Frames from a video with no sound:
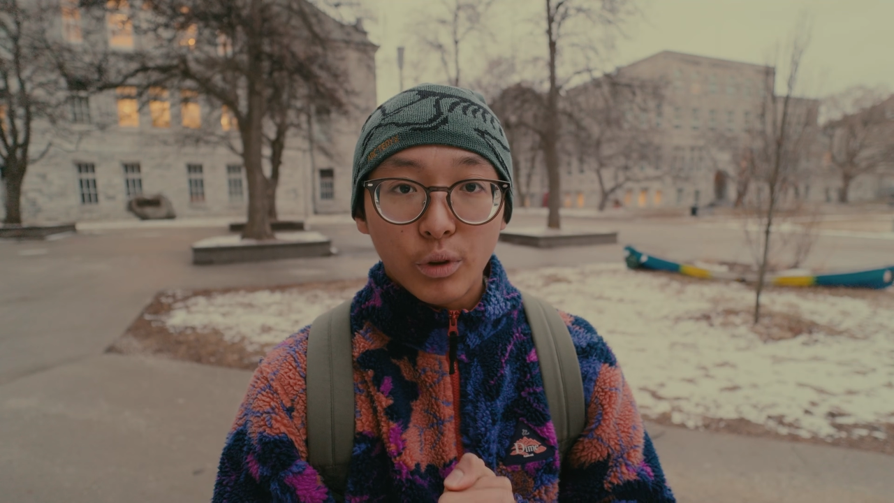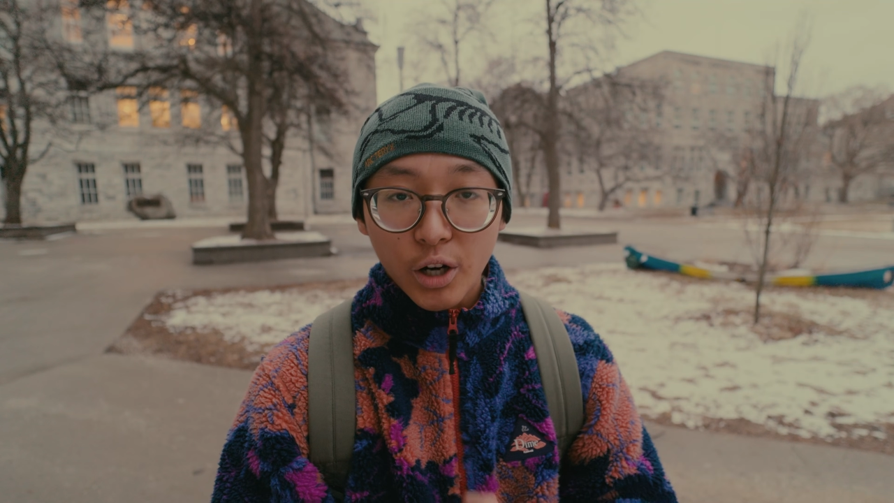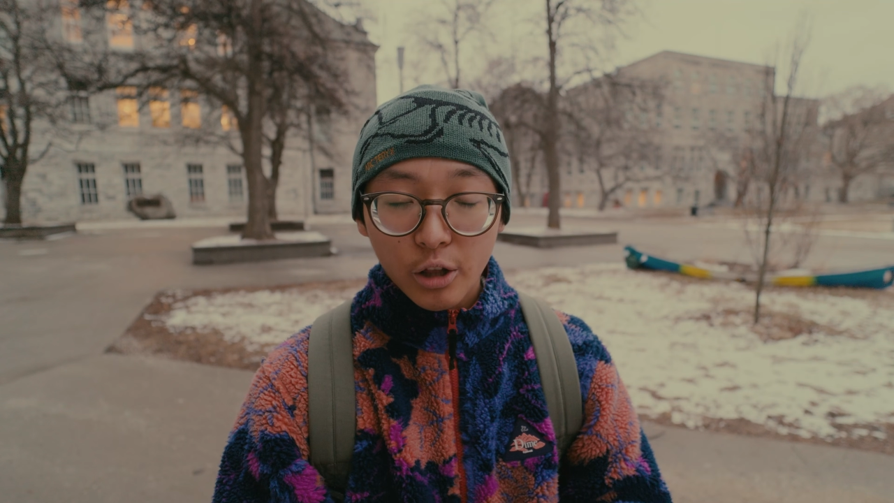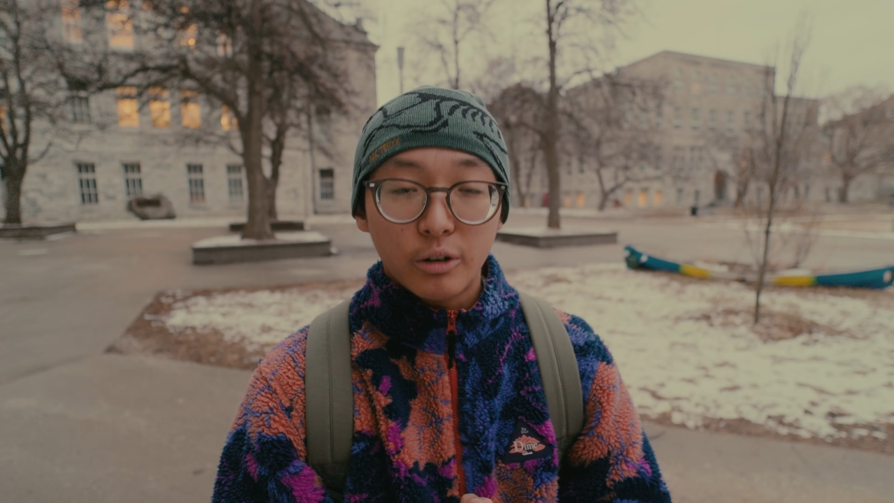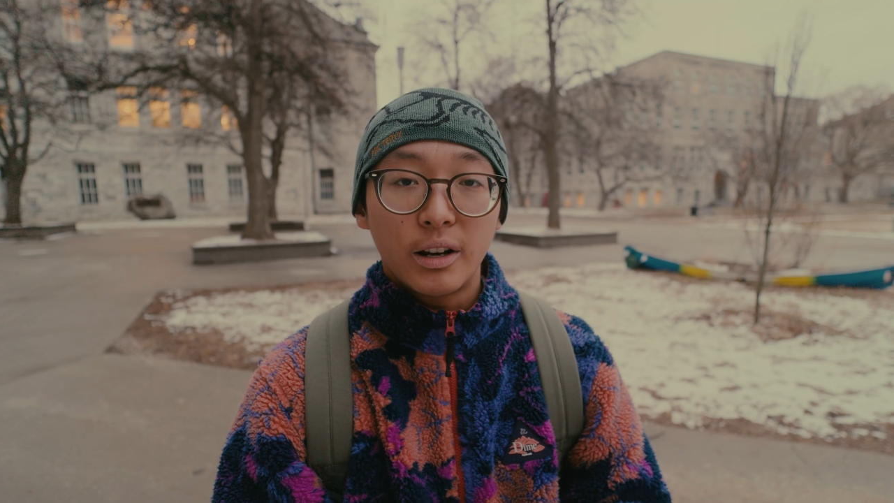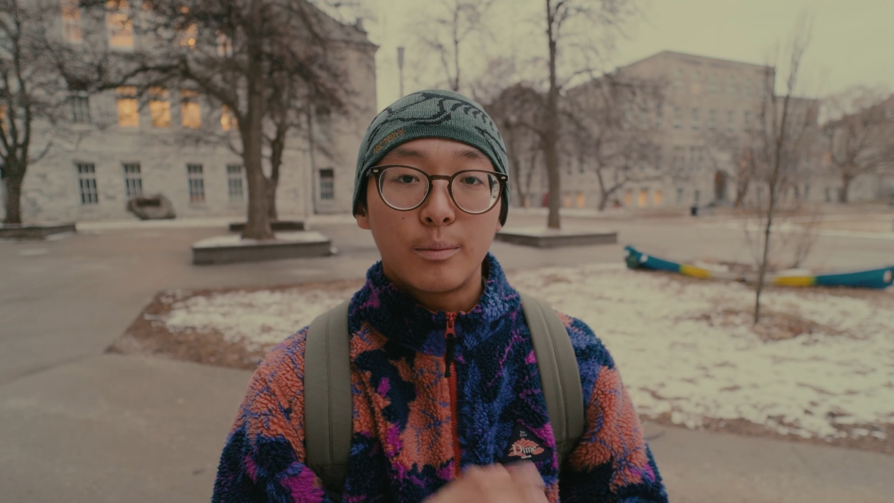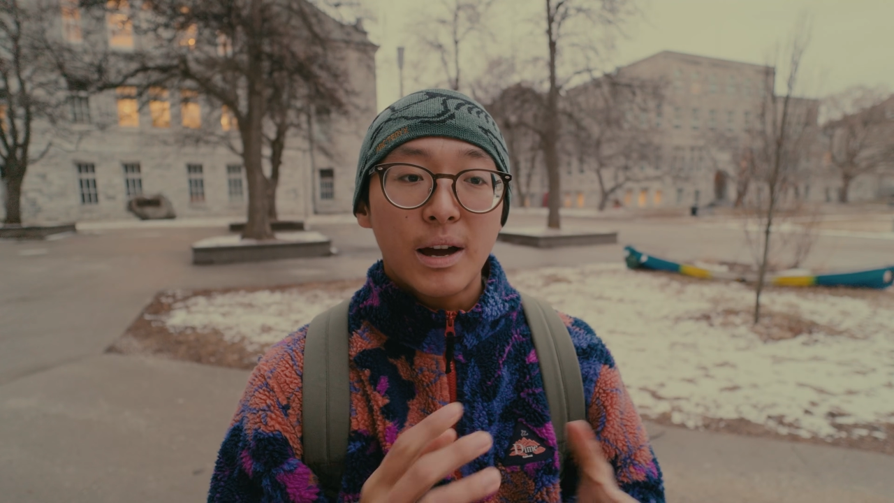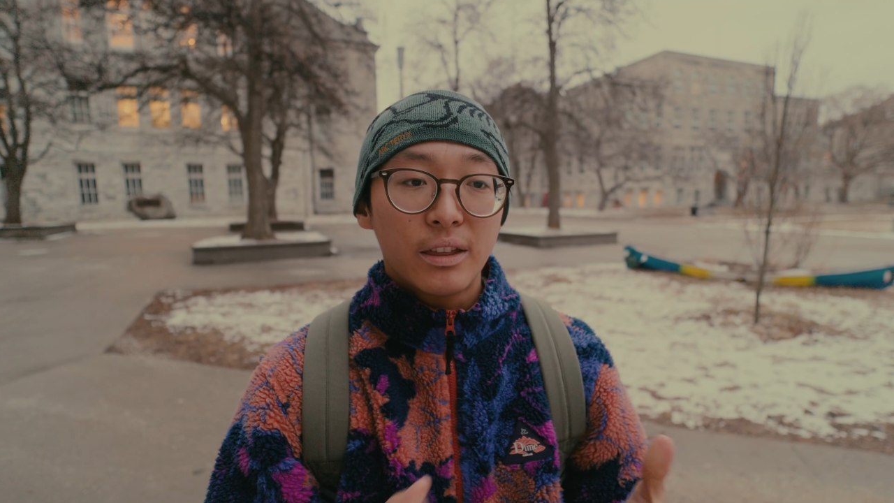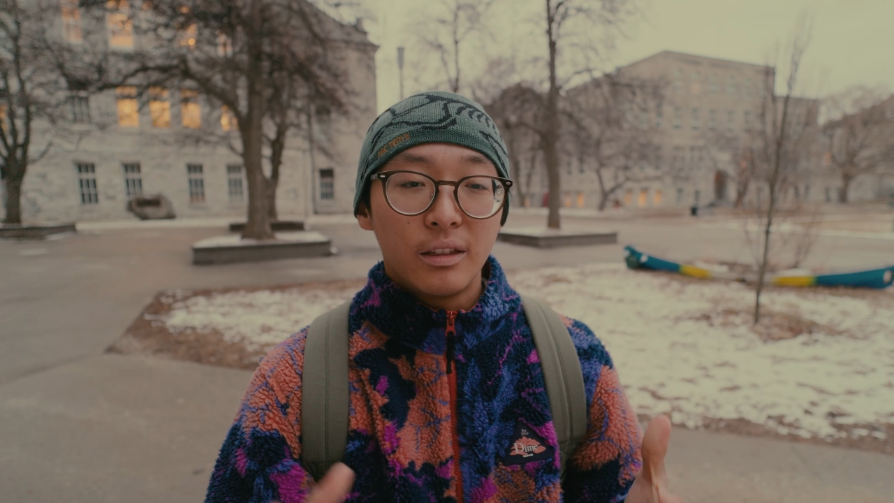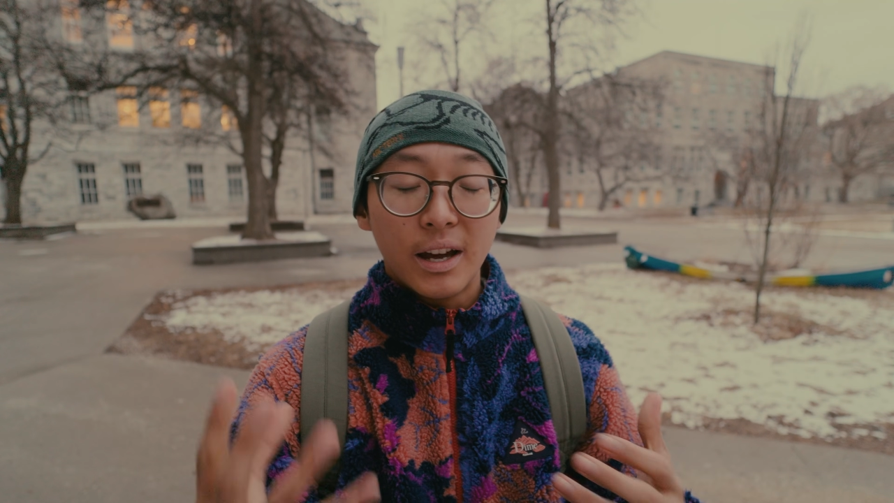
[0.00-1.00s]
the color grading
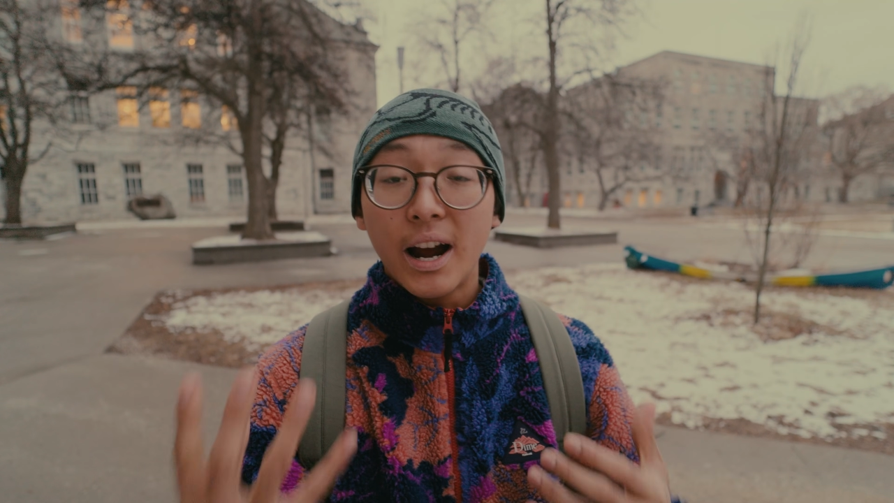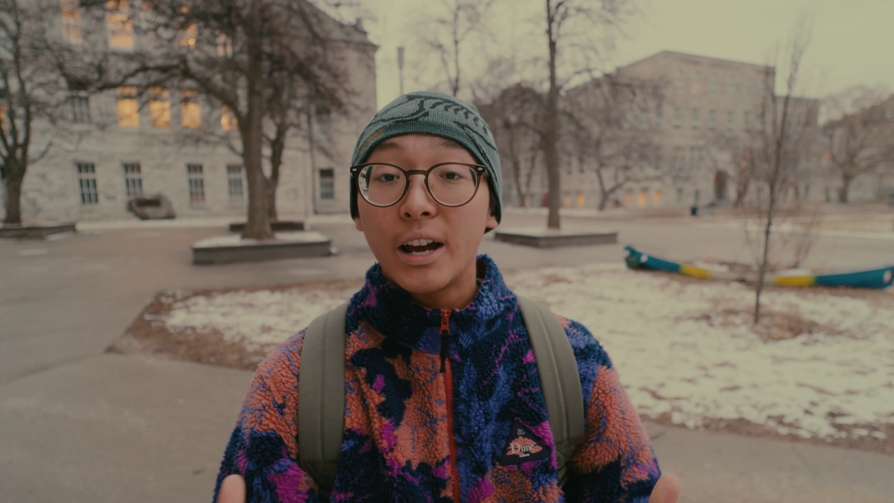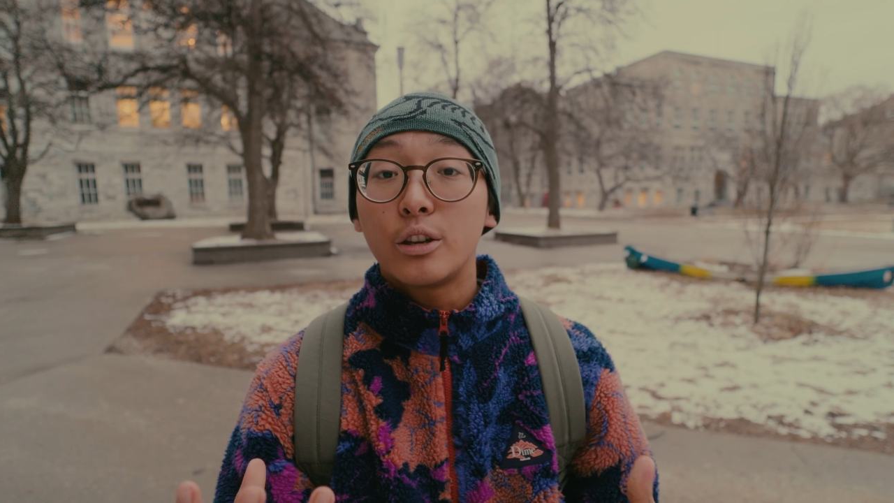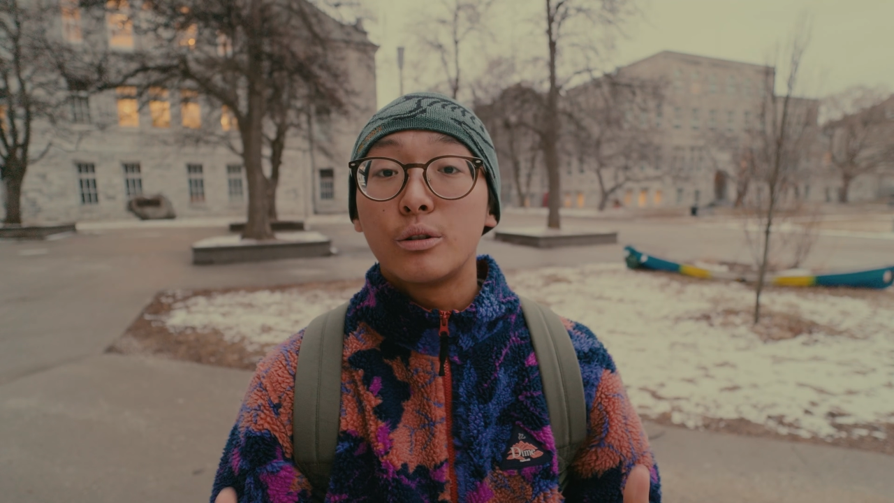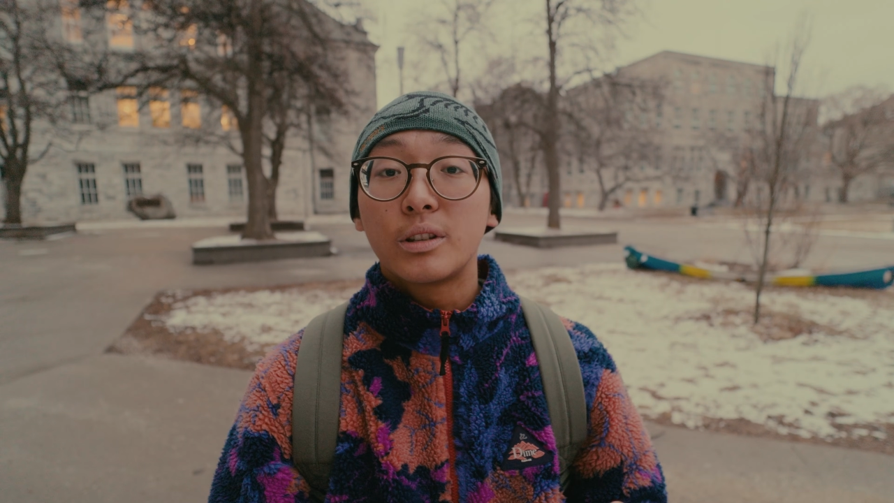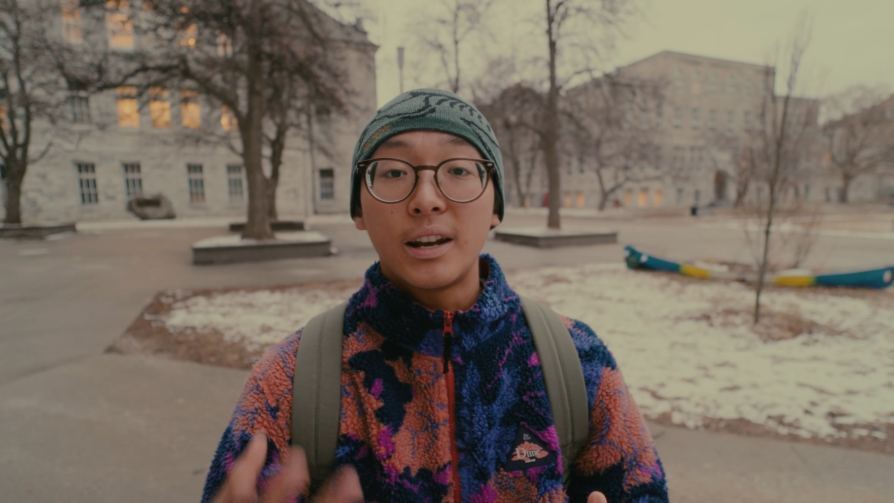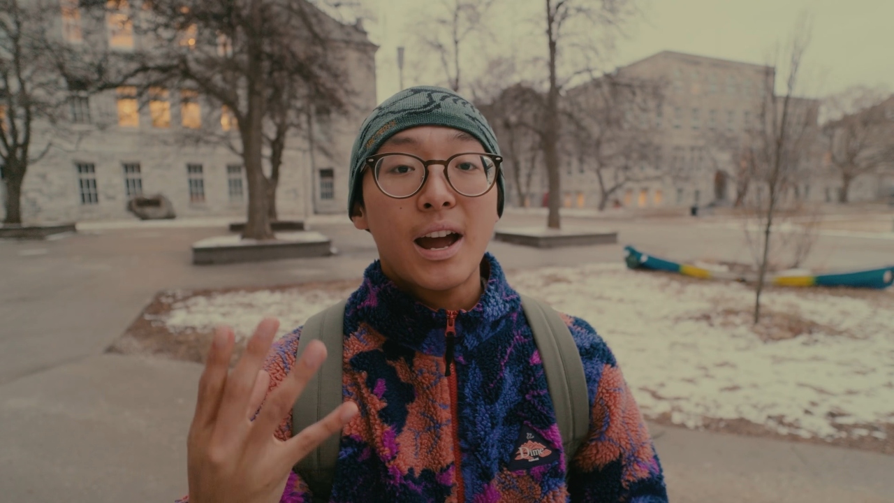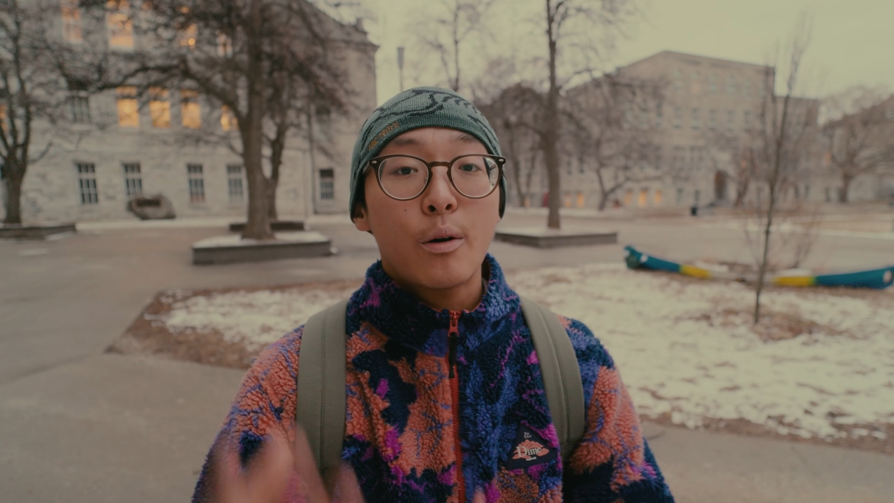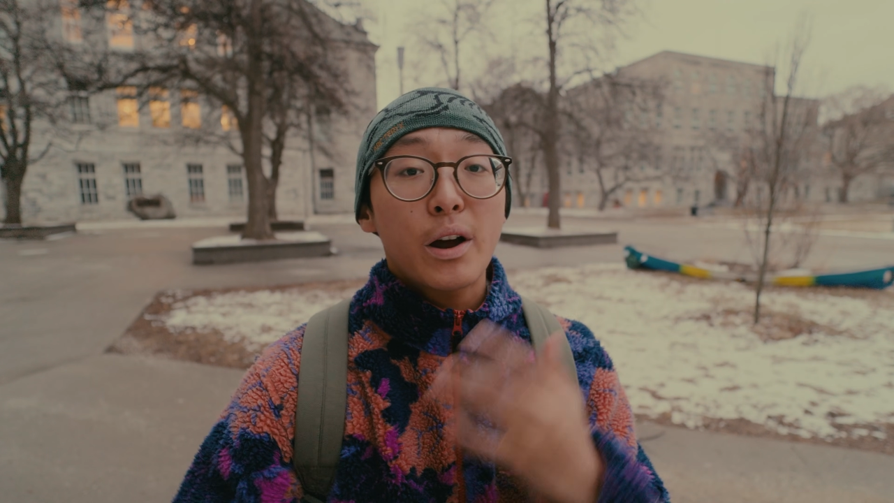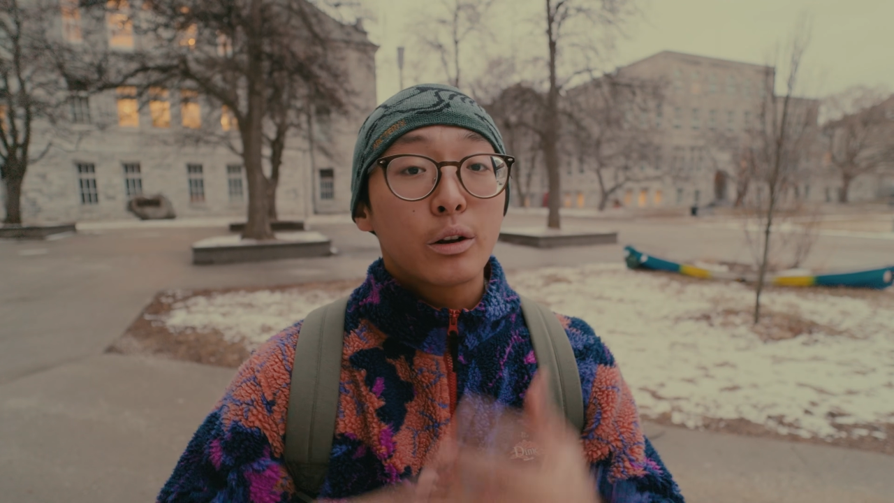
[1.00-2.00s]
method that I use and how I